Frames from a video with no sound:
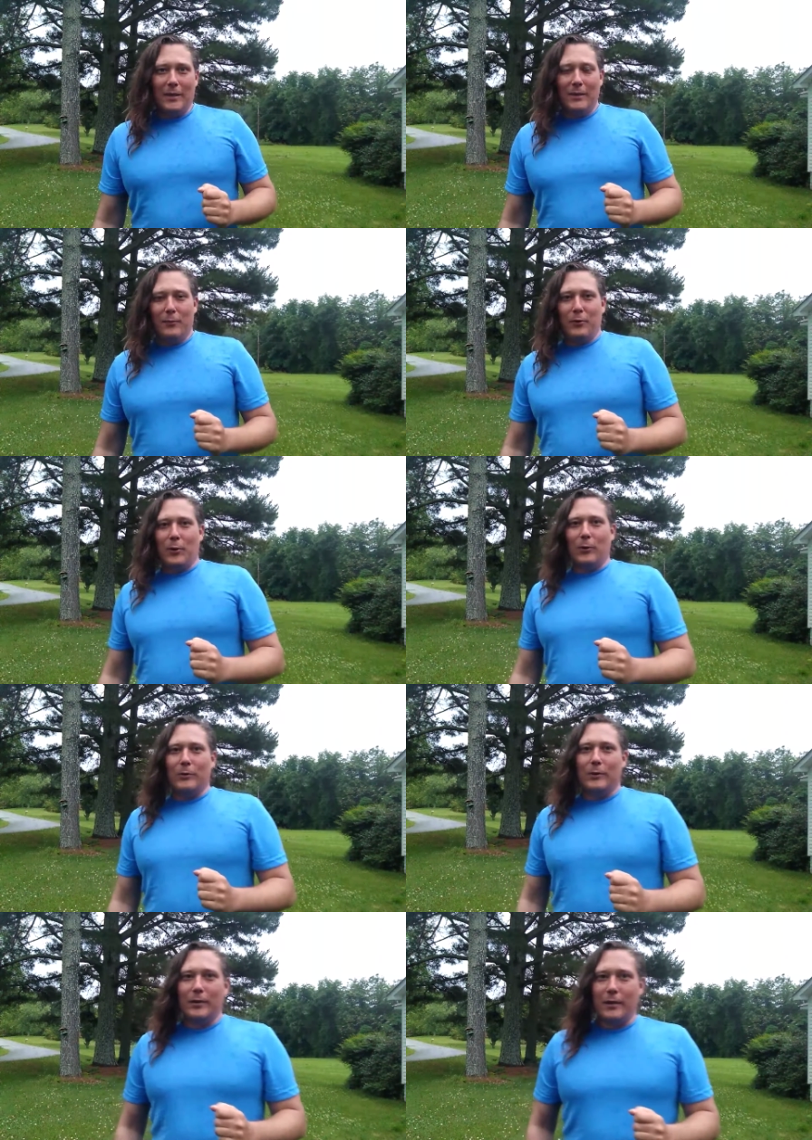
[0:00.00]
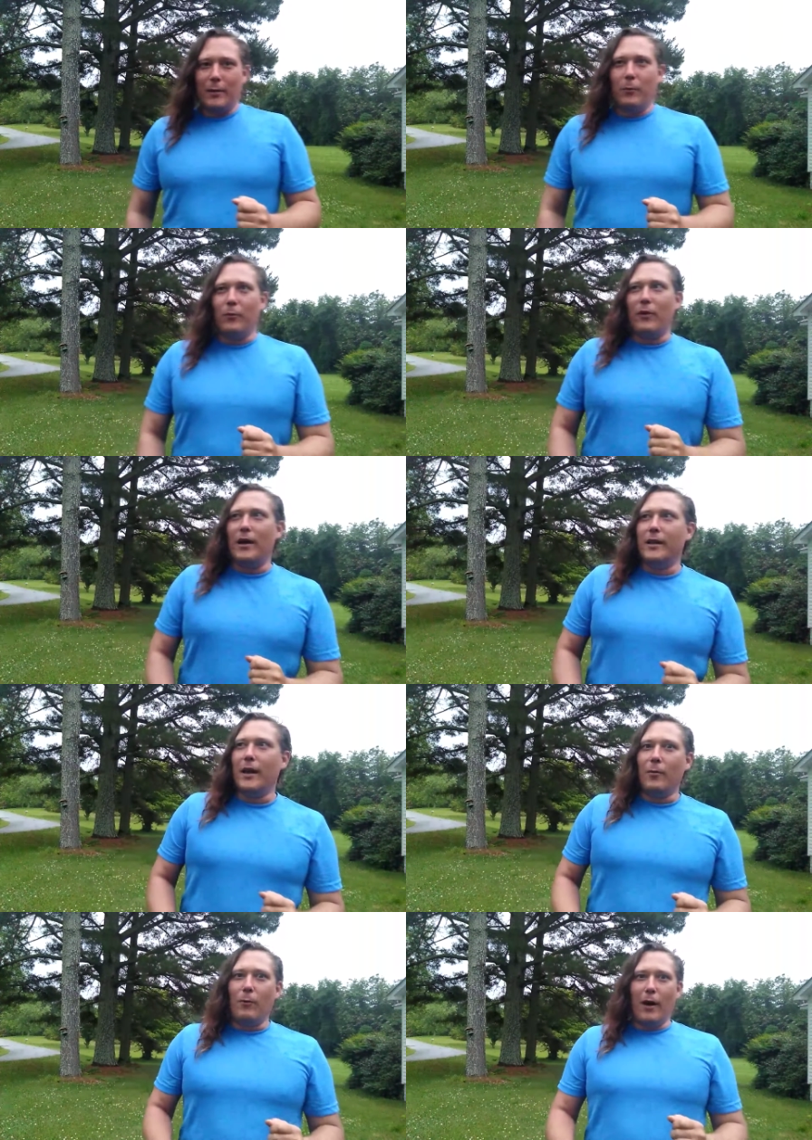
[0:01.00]
difficult, they will find
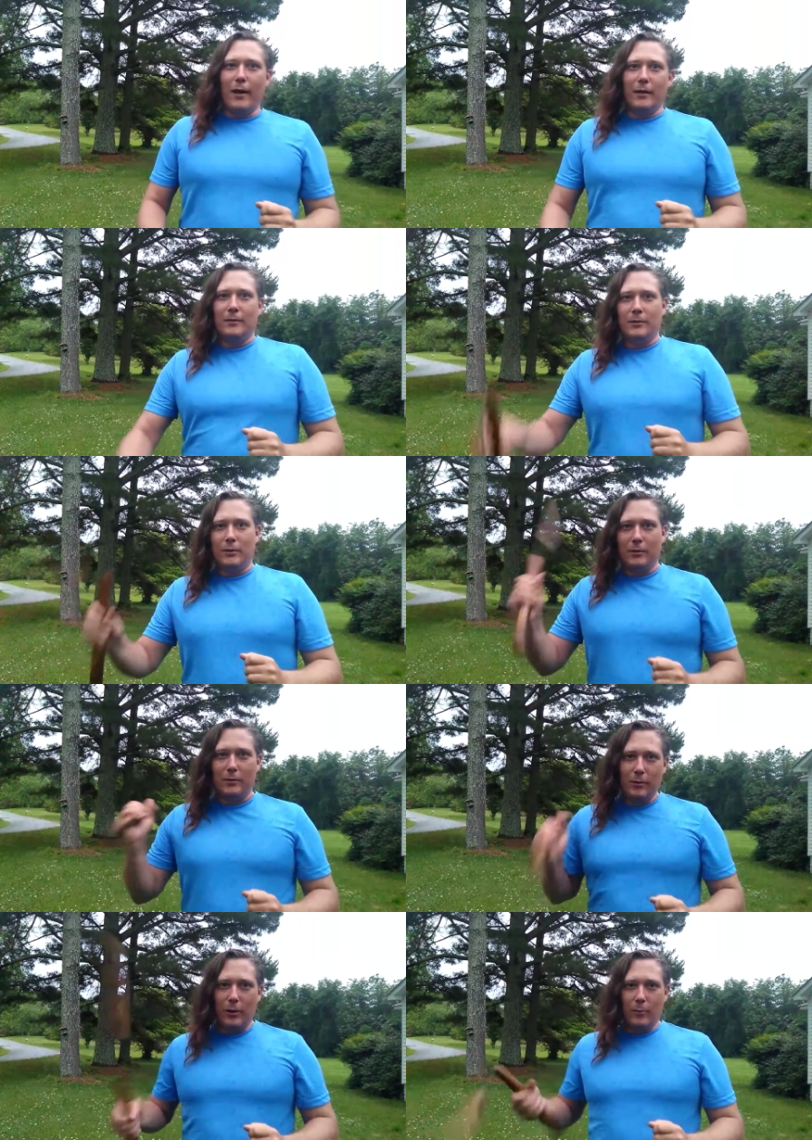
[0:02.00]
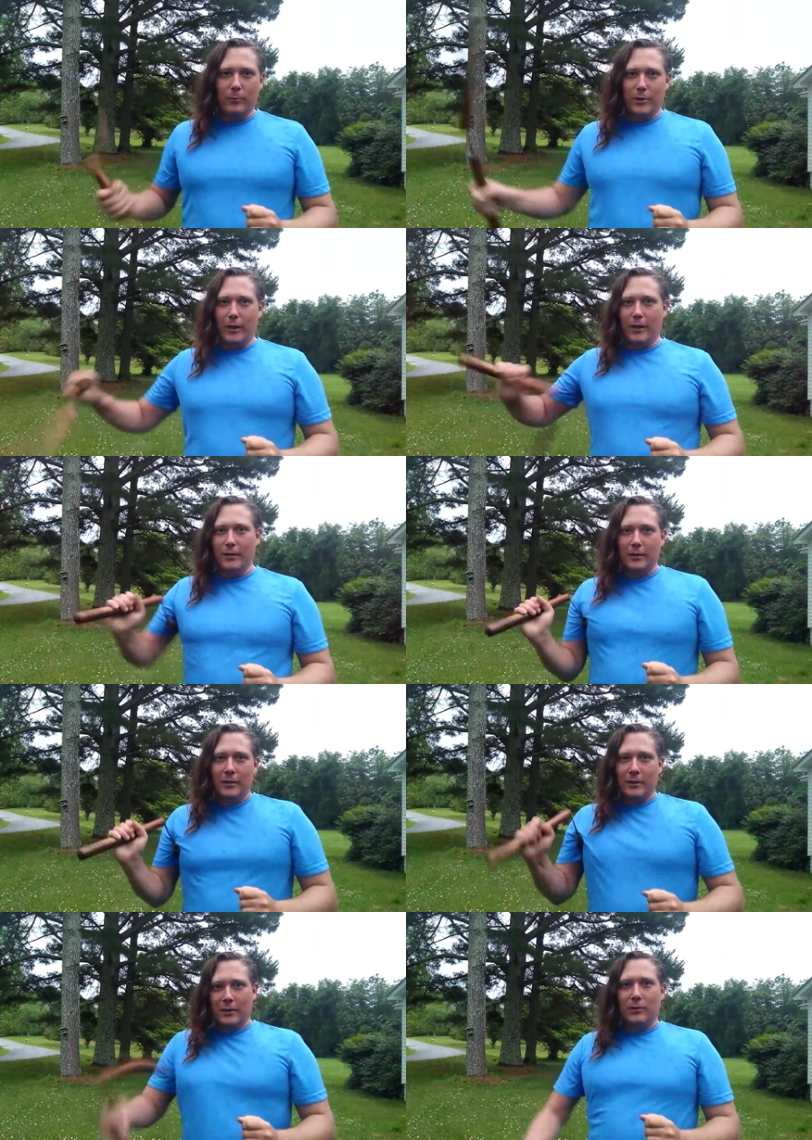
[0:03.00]
out why you don't
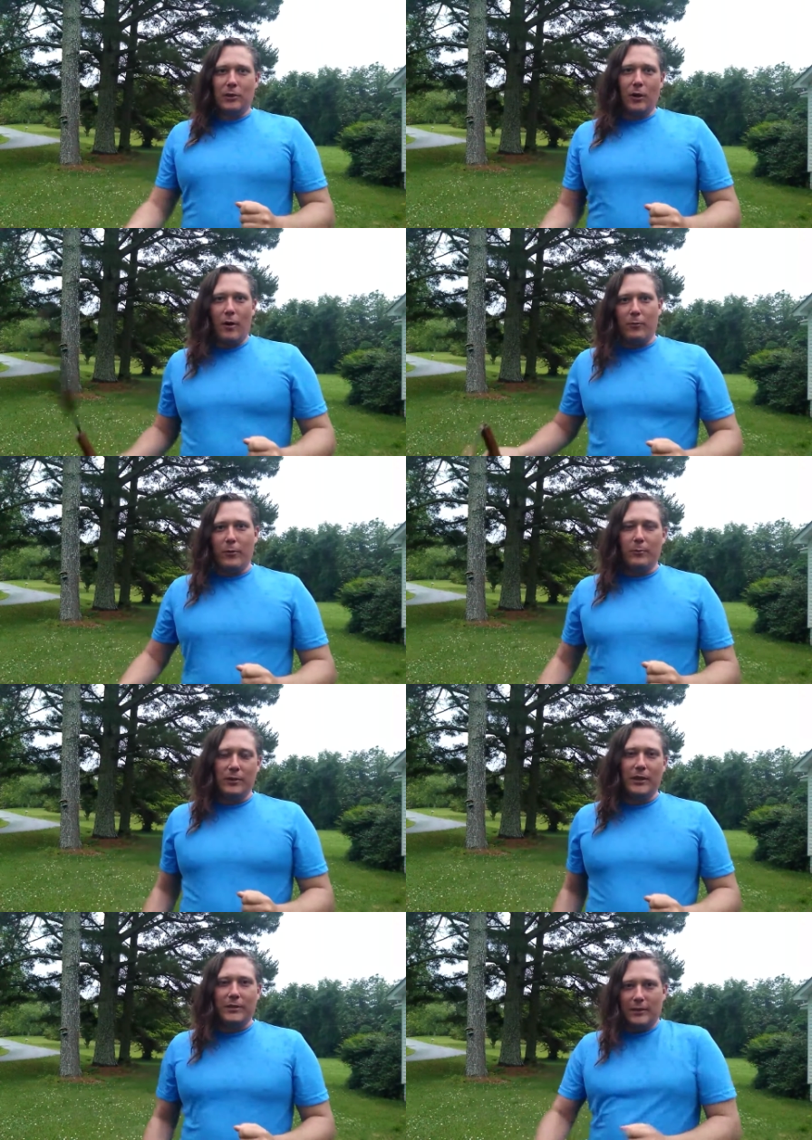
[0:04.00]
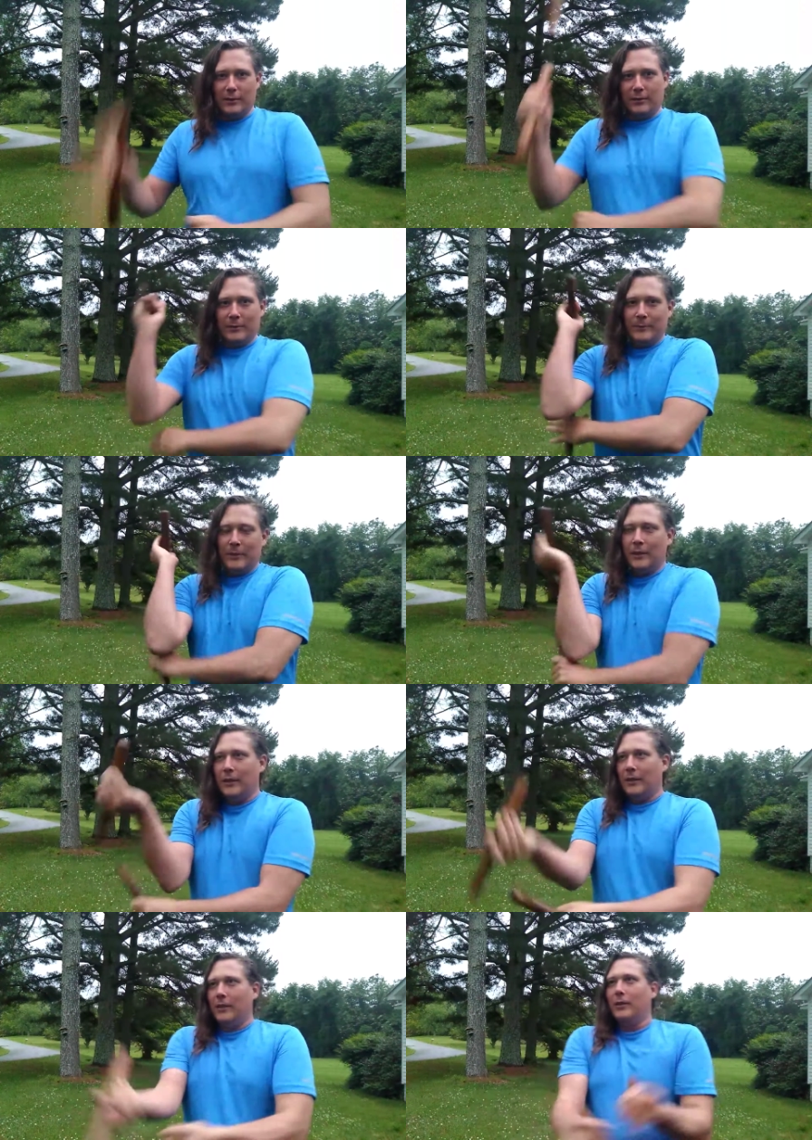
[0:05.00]
start off with resistance.
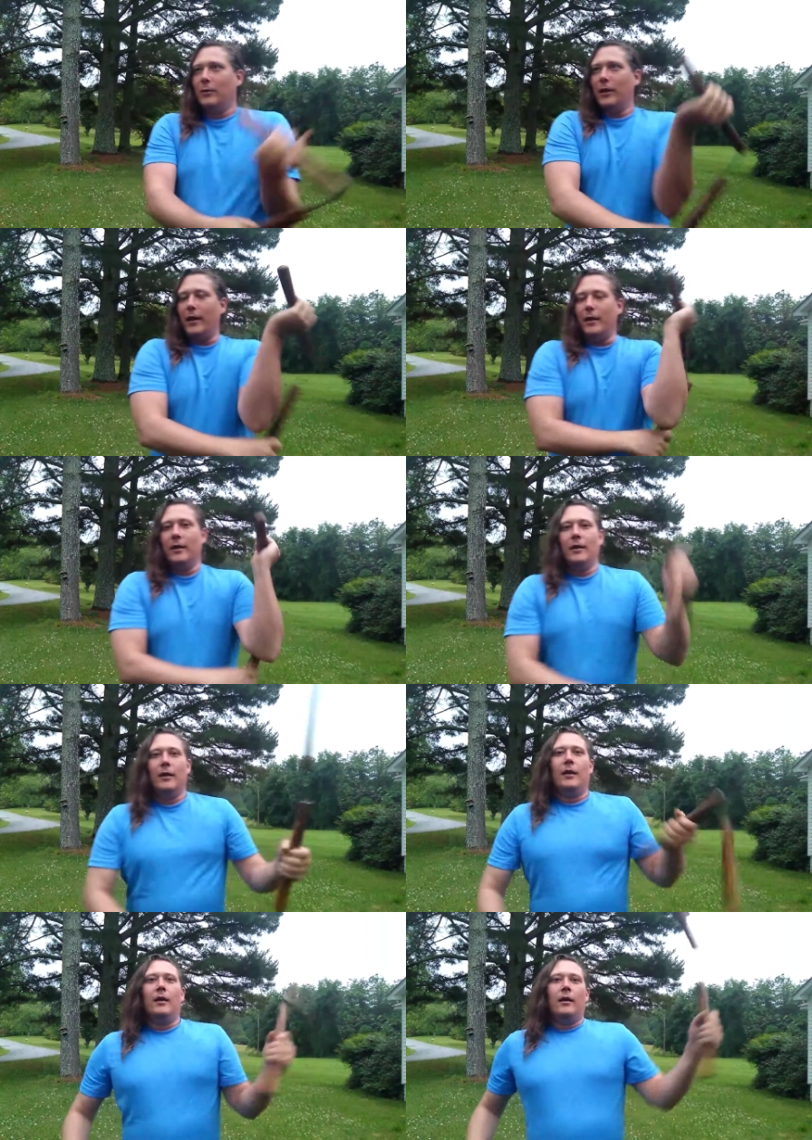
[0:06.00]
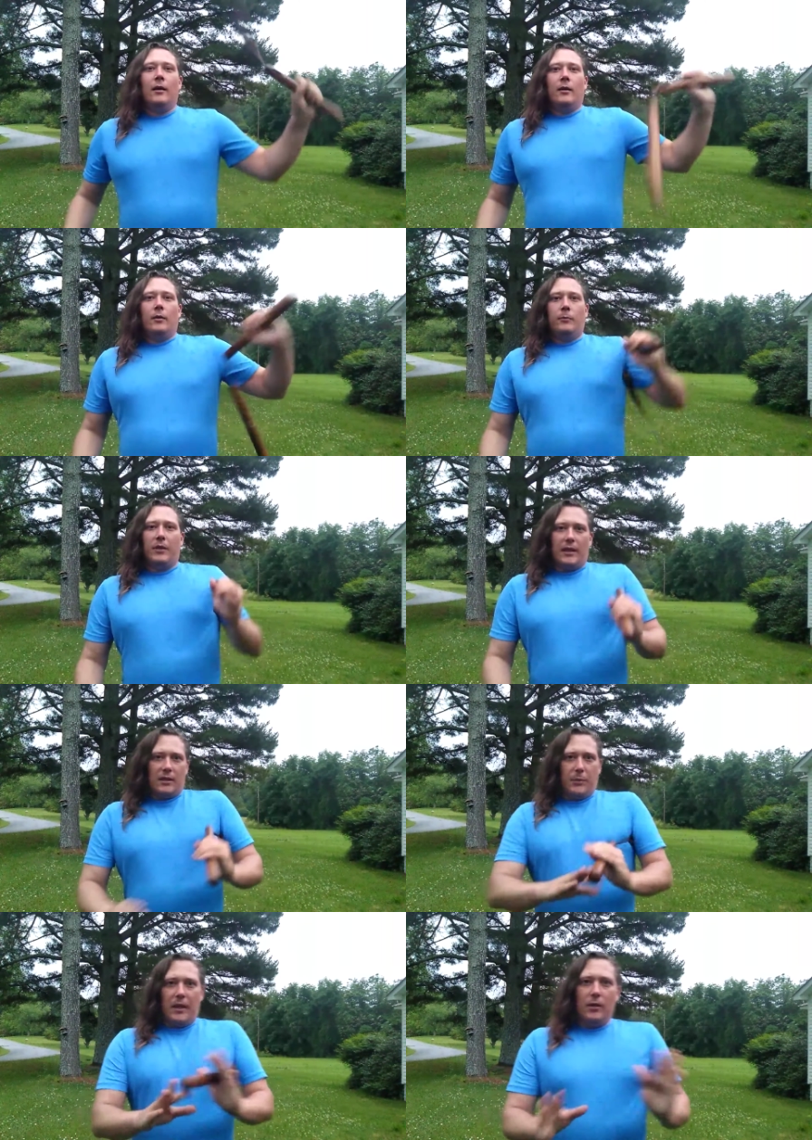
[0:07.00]
Okay, but that's
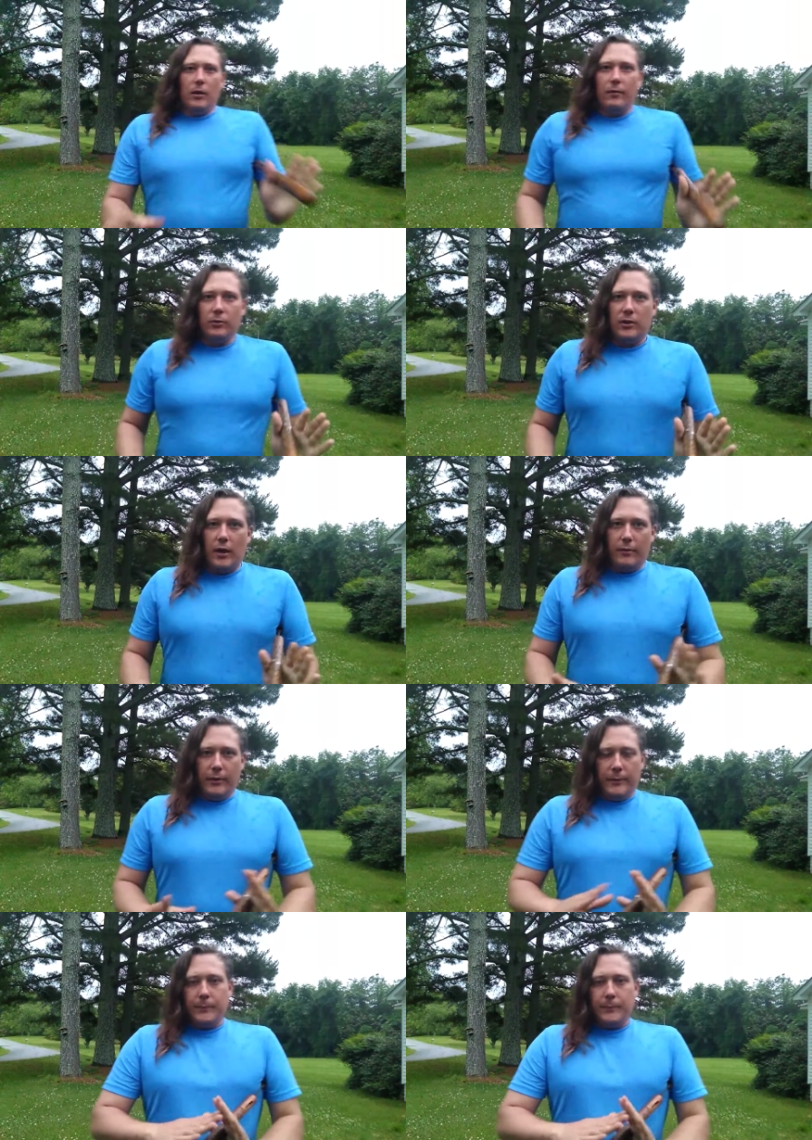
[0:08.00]
beginner level stuff.